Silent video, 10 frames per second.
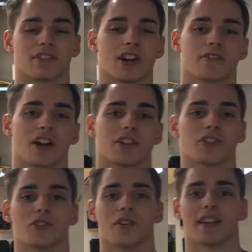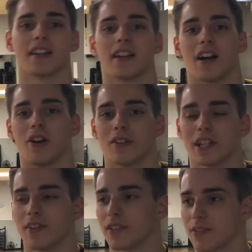Very fragile joint, always
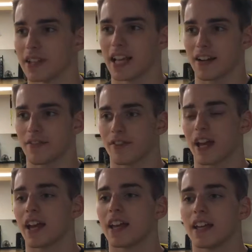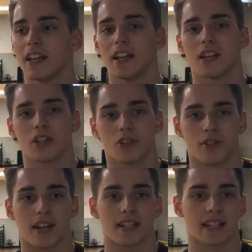going through a lot of
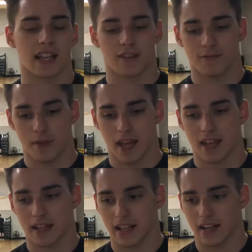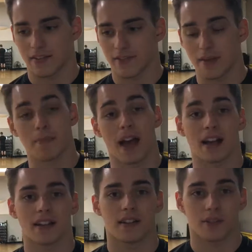stress, a lot of pain, a lot of
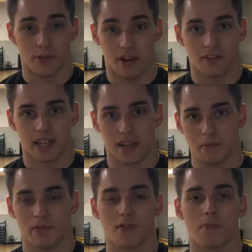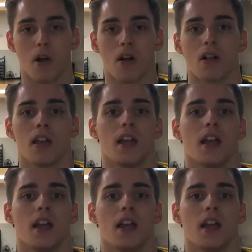impact throughout the game of football,